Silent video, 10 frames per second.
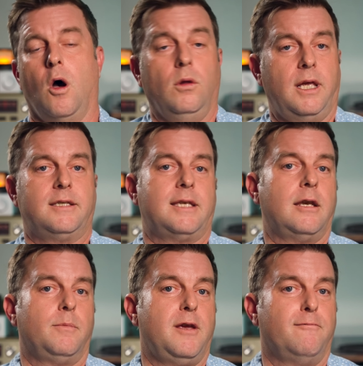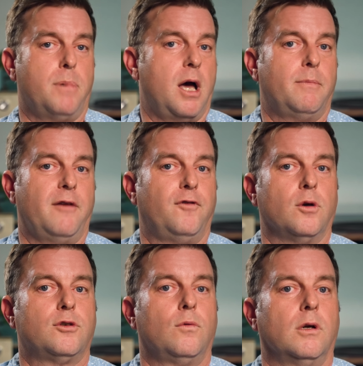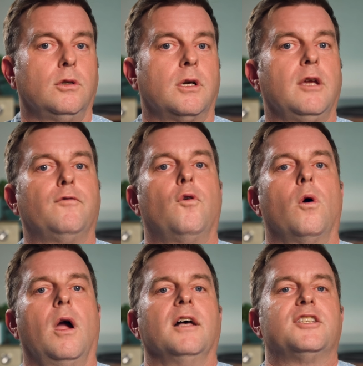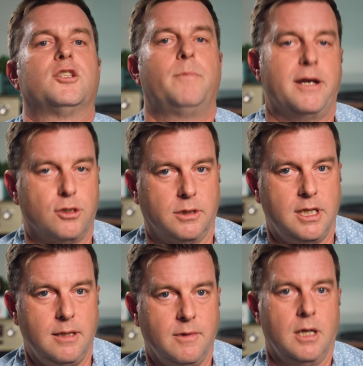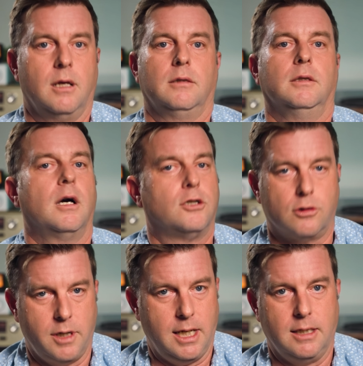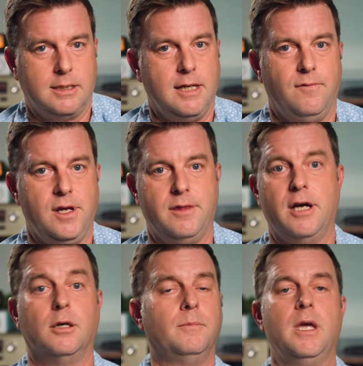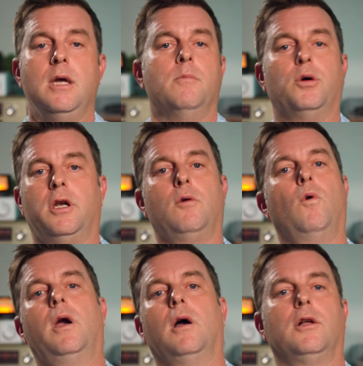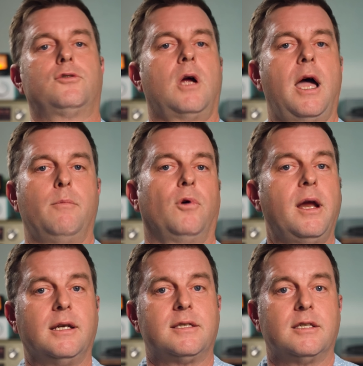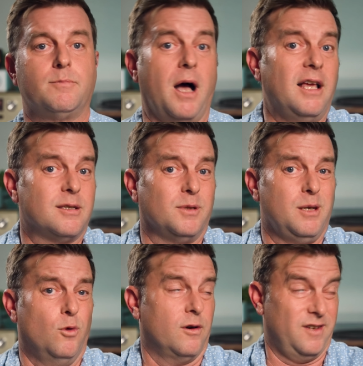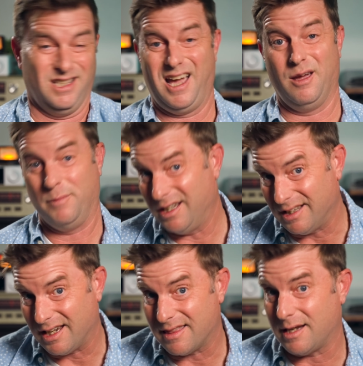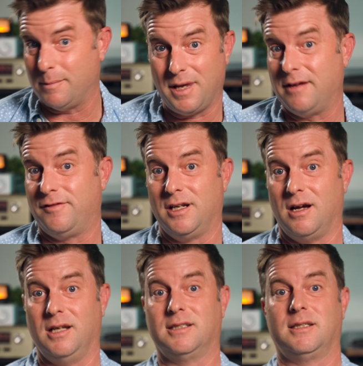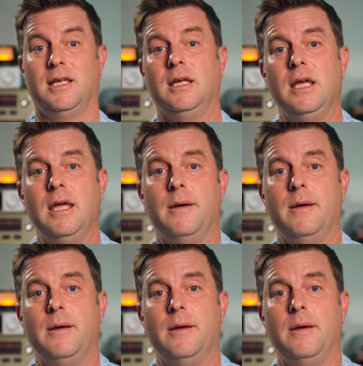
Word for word: OLEDs tend to be bought by folks who are looking for a specialty, luxury TV. They'll put it where ultra high brightness is possibly more of a liability than a benefit, honestly.